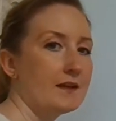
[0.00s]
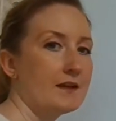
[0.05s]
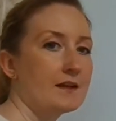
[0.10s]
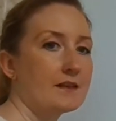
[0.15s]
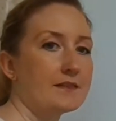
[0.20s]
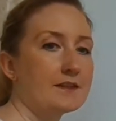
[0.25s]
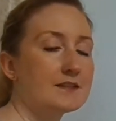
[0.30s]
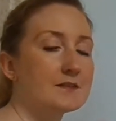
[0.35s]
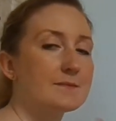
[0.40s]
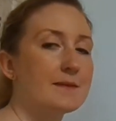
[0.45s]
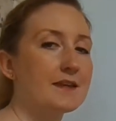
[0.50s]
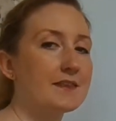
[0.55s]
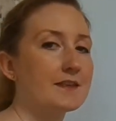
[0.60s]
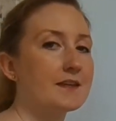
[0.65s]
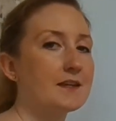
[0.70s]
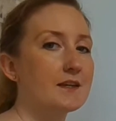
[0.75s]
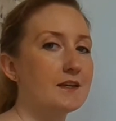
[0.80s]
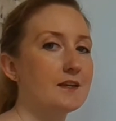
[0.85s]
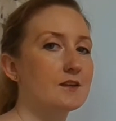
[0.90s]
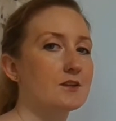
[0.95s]
This
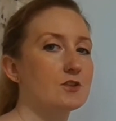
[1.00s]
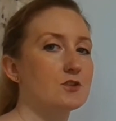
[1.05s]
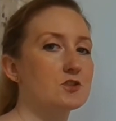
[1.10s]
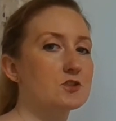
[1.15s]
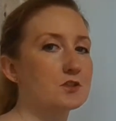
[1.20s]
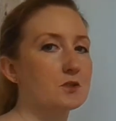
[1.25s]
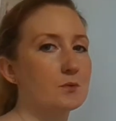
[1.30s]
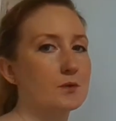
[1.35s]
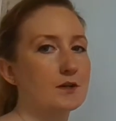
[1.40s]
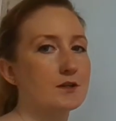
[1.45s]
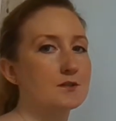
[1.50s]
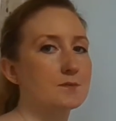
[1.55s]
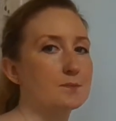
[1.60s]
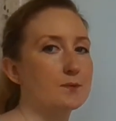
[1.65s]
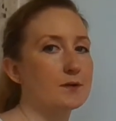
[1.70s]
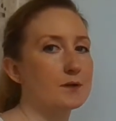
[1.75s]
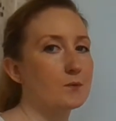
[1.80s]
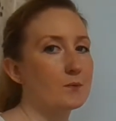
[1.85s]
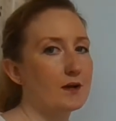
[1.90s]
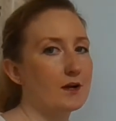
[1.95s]
method usually works
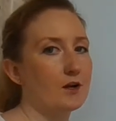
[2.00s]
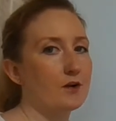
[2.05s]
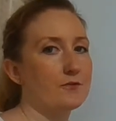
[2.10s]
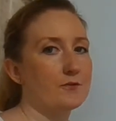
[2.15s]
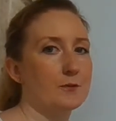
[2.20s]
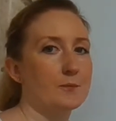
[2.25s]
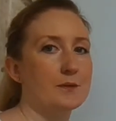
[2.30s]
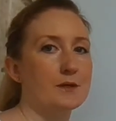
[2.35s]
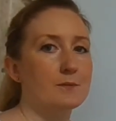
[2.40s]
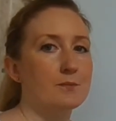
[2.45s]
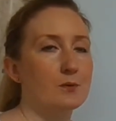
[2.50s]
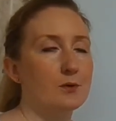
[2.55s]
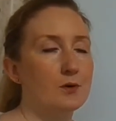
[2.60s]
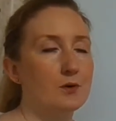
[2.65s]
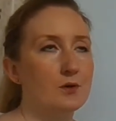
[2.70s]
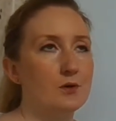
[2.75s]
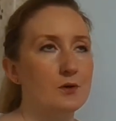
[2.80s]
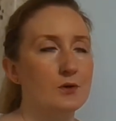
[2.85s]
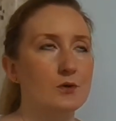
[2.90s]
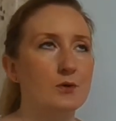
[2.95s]
pretty well for
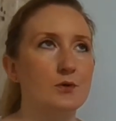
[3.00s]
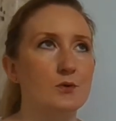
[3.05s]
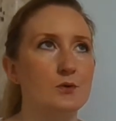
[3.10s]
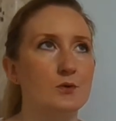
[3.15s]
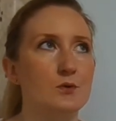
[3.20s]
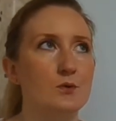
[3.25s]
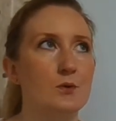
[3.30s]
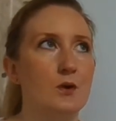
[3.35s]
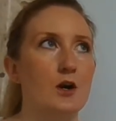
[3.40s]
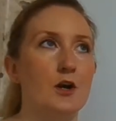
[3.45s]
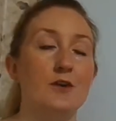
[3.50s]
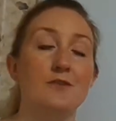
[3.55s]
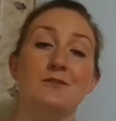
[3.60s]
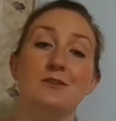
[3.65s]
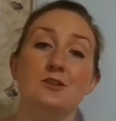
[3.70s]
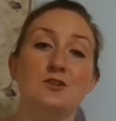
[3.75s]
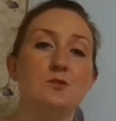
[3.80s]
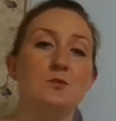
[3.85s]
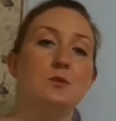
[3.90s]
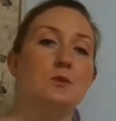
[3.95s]
people who are
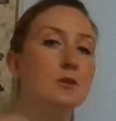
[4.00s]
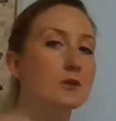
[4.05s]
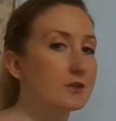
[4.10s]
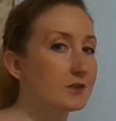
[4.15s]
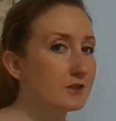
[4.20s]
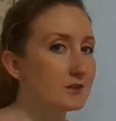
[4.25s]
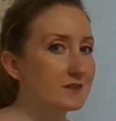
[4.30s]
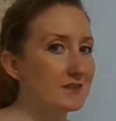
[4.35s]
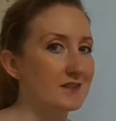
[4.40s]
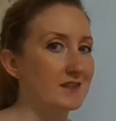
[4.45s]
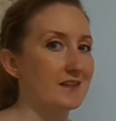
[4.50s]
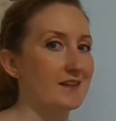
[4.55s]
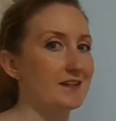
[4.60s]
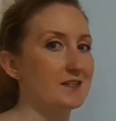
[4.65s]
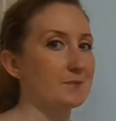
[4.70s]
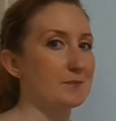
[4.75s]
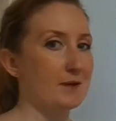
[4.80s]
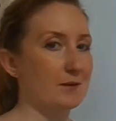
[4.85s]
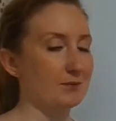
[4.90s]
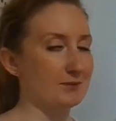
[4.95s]
visual learners and they like to
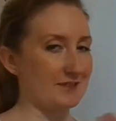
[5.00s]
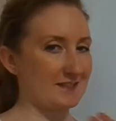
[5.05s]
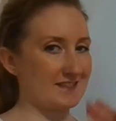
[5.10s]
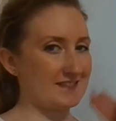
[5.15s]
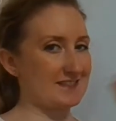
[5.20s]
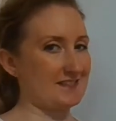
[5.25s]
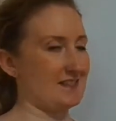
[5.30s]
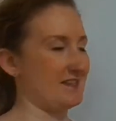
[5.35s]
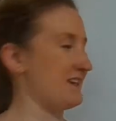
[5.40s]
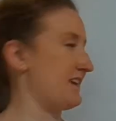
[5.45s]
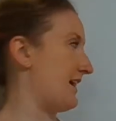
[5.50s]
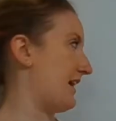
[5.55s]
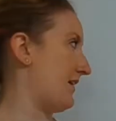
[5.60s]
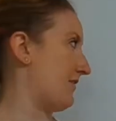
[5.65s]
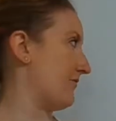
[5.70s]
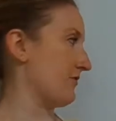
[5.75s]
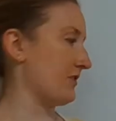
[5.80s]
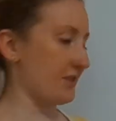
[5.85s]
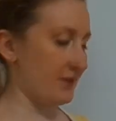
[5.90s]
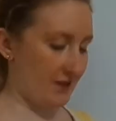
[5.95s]
be able to see
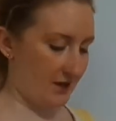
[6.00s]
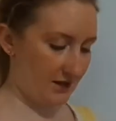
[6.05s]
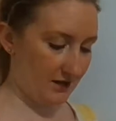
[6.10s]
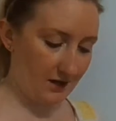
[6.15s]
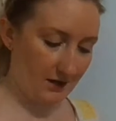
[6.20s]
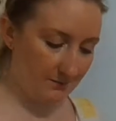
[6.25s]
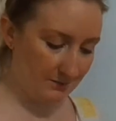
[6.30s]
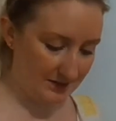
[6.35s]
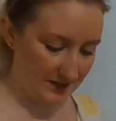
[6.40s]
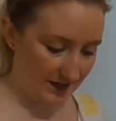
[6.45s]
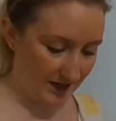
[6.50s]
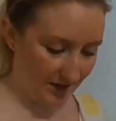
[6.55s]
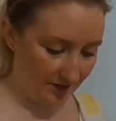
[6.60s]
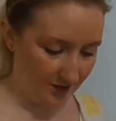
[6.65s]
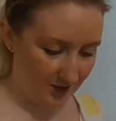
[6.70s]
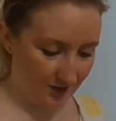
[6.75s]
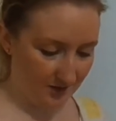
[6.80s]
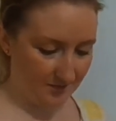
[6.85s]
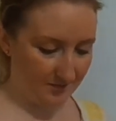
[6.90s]
everything come together.